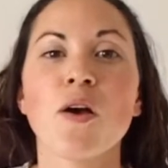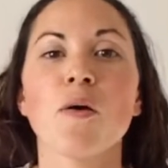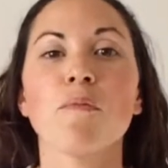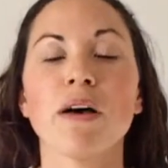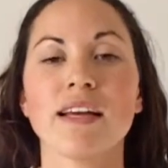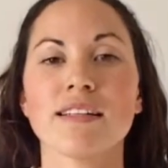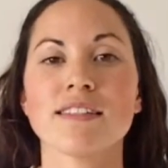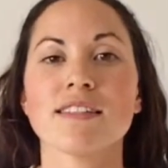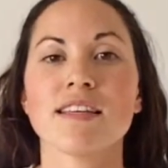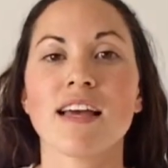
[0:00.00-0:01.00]

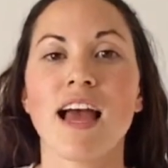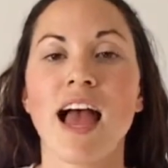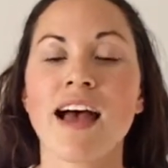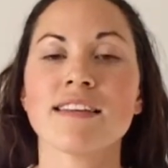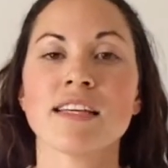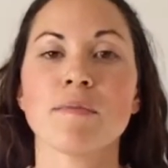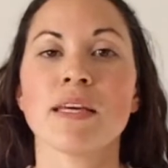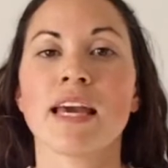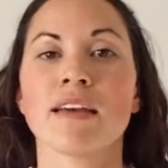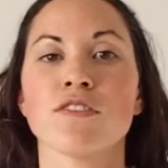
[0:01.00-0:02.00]
But as I
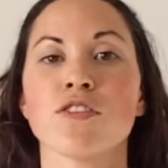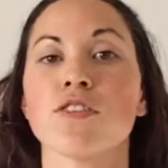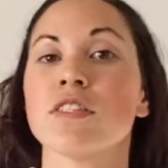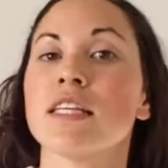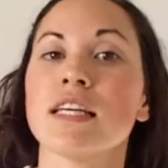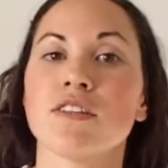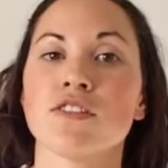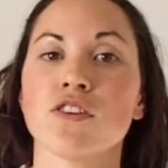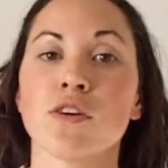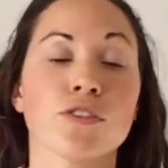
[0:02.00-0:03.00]
began to
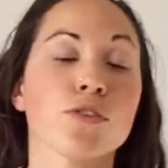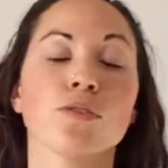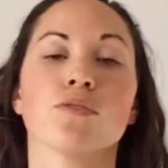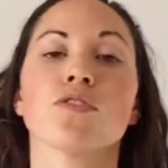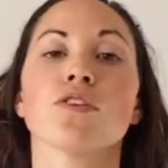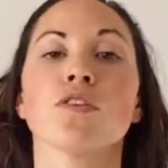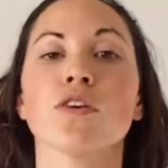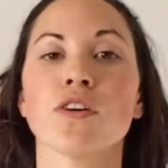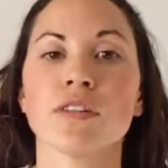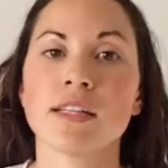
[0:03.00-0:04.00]
teach or to
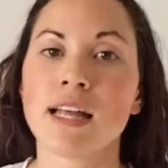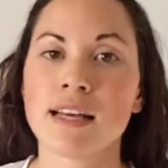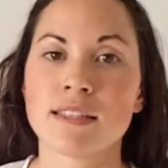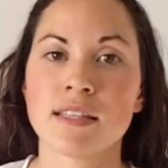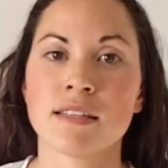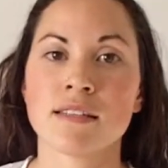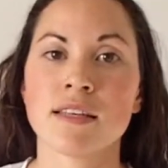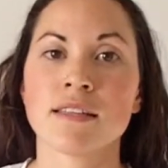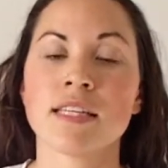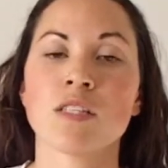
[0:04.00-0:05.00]
learn the lessons
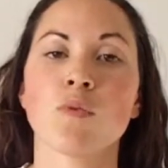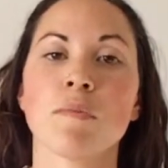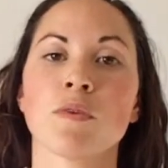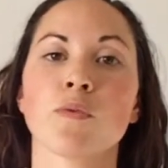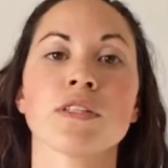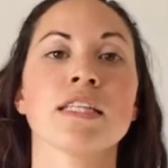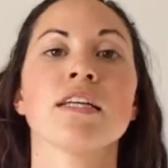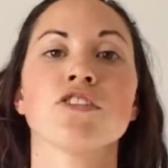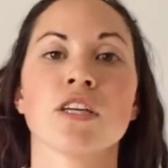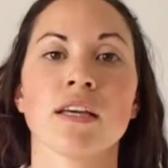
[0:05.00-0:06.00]
that these women were
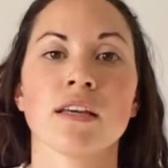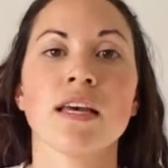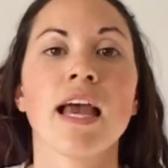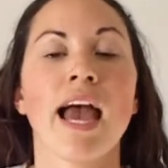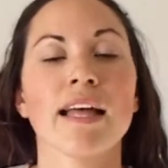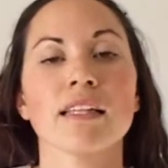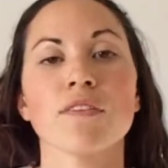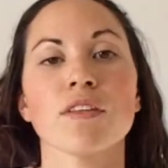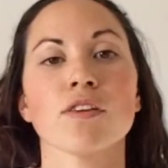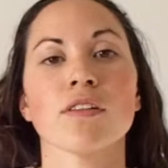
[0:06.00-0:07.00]
teaching and
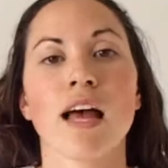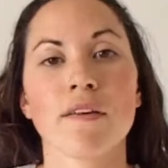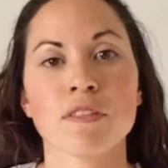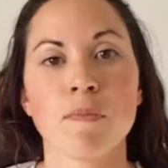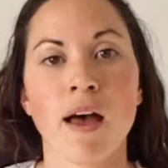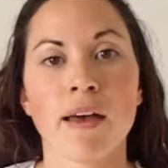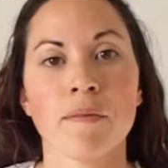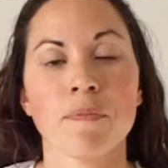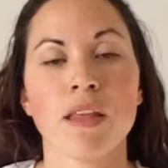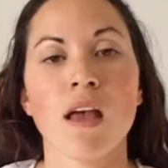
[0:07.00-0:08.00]
living their lives
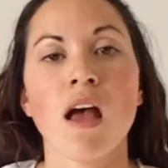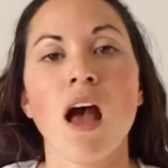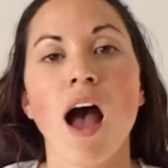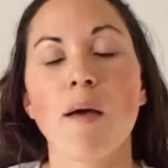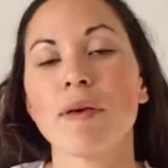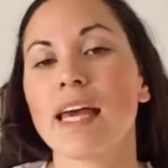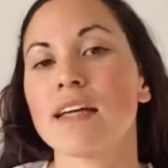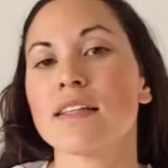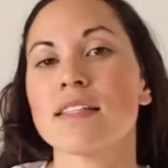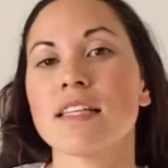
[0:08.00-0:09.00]
by, I
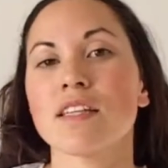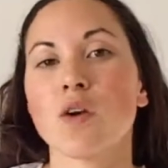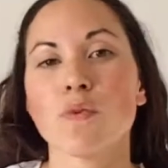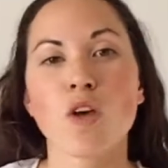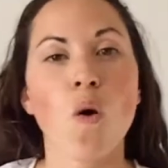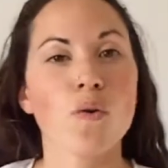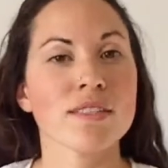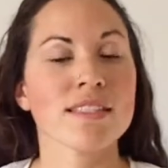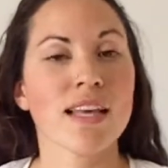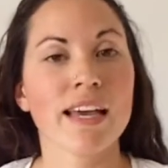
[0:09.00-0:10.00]
began to see that there was a whole
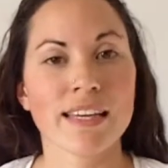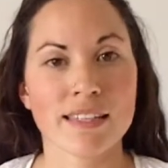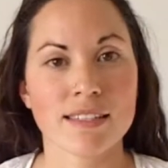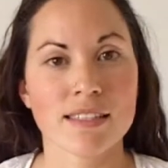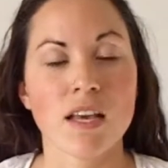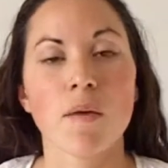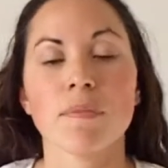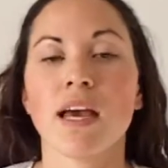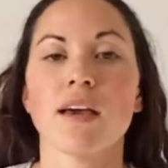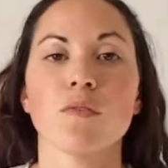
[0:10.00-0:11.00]
science
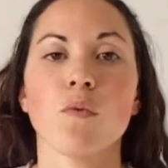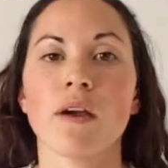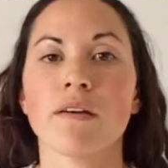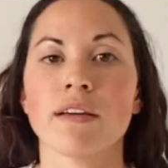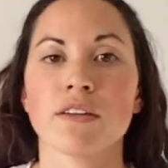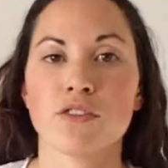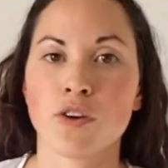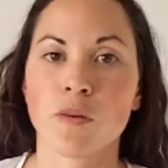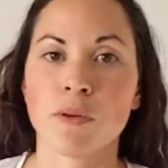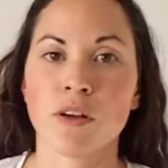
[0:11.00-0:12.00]
behind wearing a
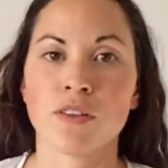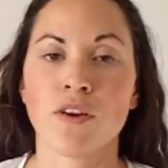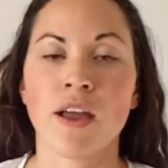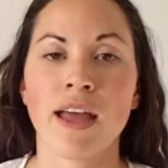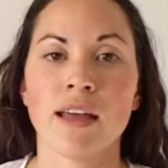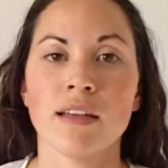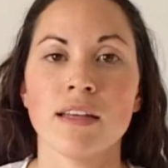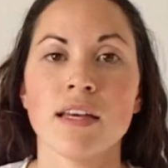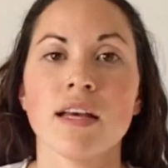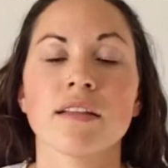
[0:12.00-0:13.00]
turban on their head,
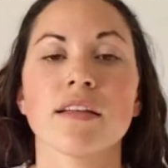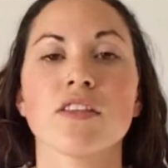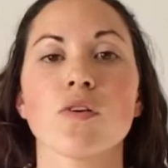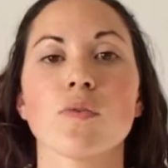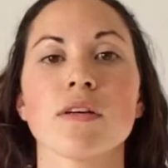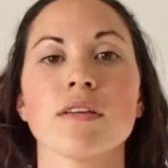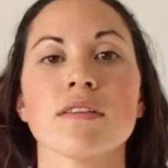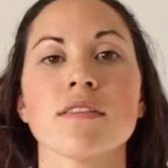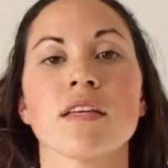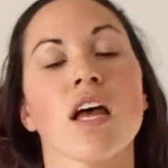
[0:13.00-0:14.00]
that there
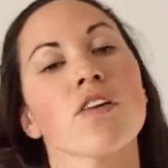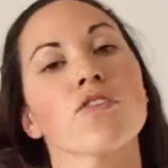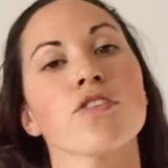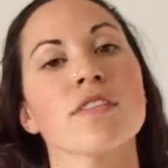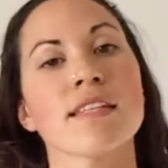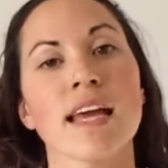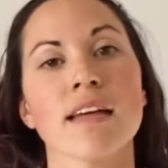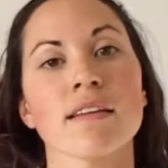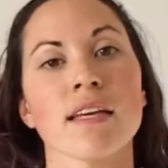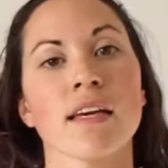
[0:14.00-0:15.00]
was an
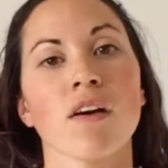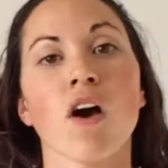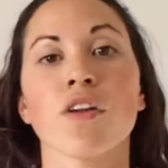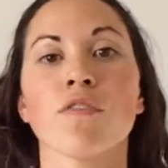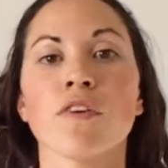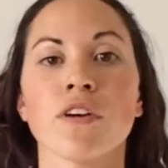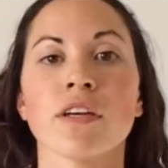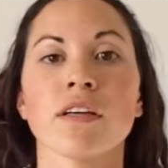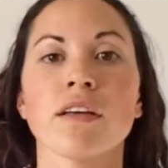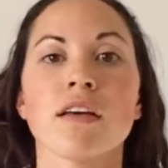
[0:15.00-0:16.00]
understanding on a
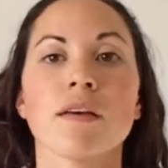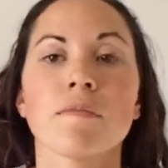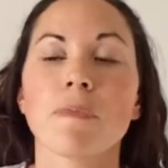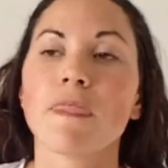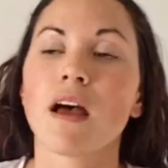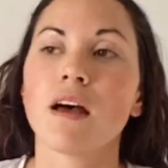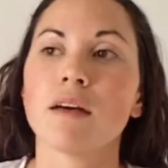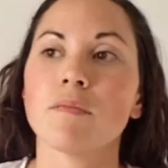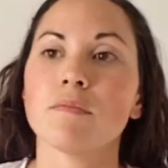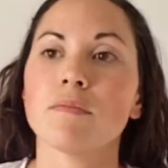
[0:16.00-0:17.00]
very
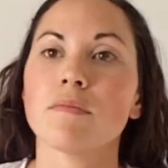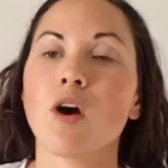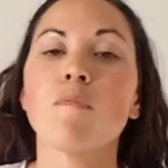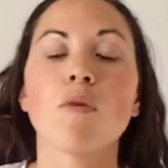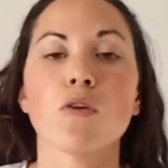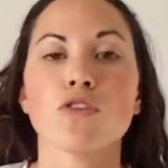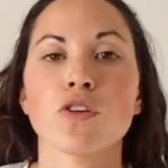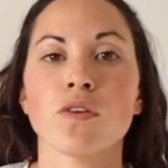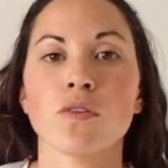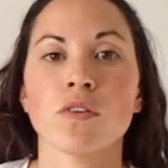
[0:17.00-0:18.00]

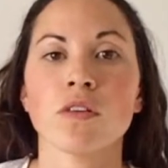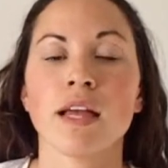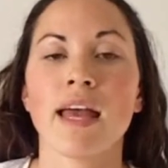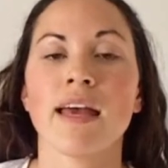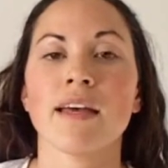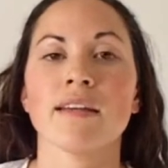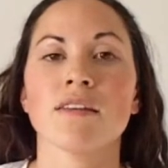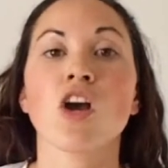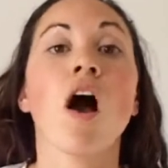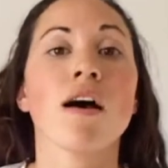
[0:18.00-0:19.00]
emotional
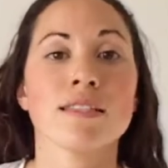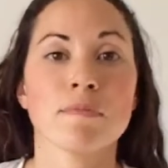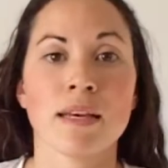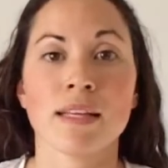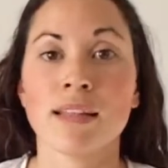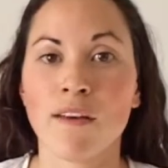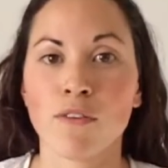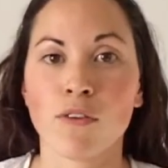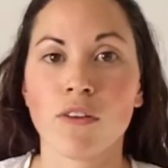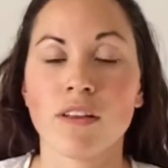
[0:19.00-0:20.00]
and cosmic
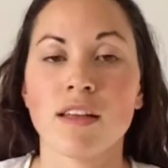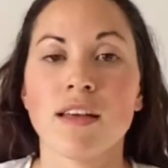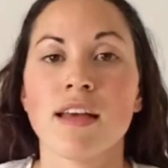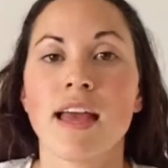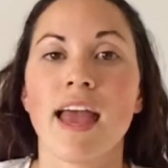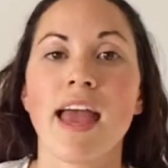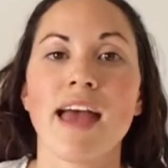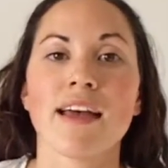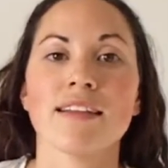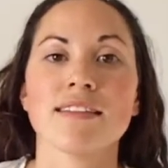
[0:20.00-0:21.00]
level.
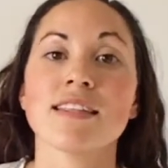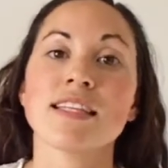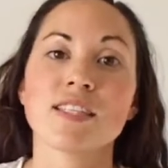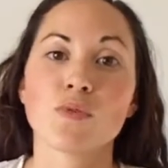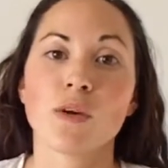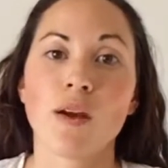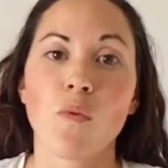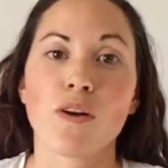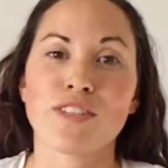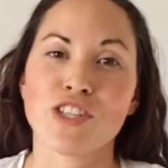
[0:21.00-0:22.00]
And this is what I
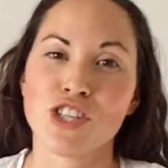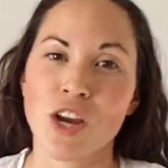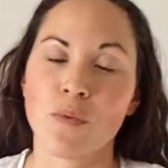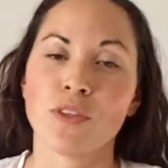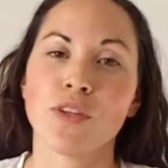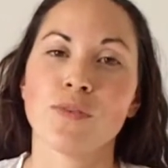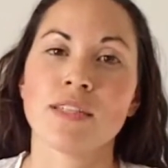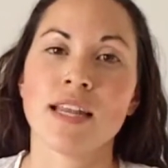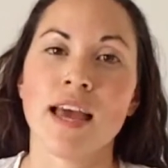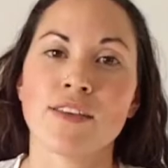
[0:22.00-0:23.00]
want to share with you
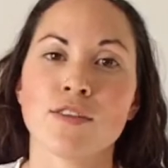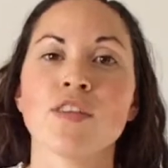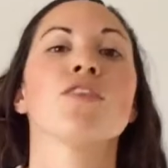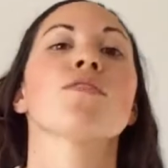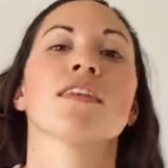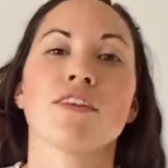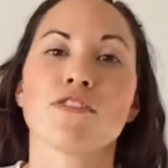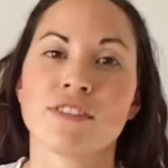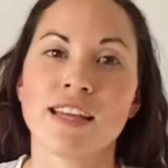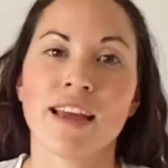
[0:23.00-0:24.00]
today so that you can
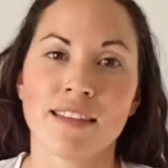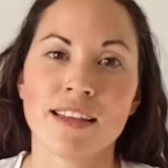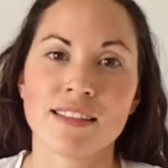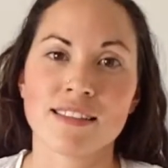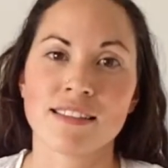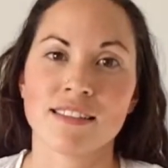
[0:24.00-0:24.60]
understand this.